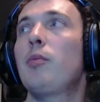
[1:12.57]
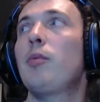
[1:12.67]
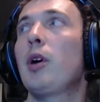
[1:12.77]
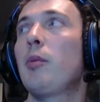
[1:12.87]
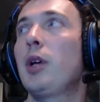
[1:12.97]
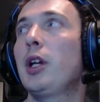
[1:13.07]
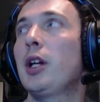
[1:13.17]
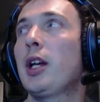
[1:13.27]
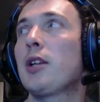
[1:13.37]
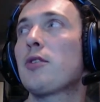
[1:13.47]
I mean, it
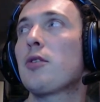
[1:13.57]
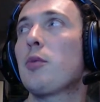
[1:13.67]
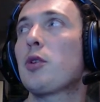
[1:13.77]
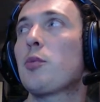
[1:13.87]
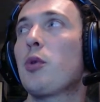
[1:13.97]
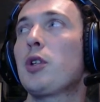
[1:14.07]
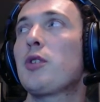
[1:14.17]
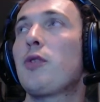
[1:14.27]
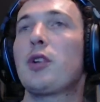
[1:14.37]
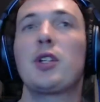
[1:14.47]
has the most points of
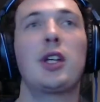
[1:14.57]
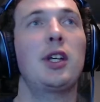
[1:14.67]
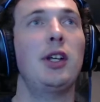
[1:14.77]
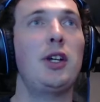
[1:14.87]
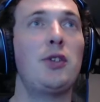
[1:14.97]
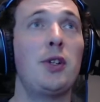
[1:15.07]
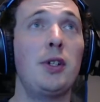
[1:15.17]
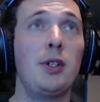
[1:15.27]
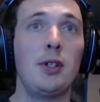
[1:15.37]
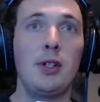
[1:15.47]
articulation,
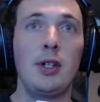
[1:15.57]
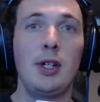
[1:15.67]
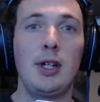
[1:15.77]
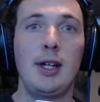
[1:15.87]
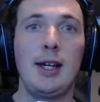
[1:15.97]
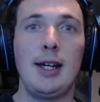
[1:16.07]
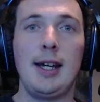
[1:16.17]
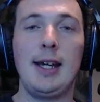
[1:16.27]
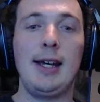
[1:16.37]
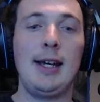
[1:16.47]

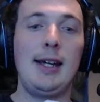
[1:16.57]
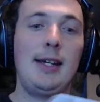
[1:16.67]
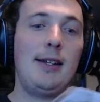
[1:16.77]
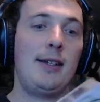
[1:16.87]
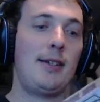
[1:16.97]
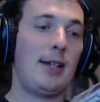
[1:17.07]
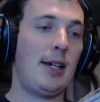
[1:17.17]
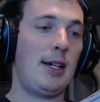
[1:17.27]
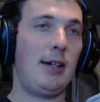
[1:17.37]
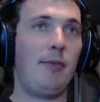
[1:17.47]
and
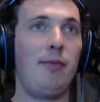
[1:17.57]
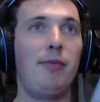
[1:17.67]
um,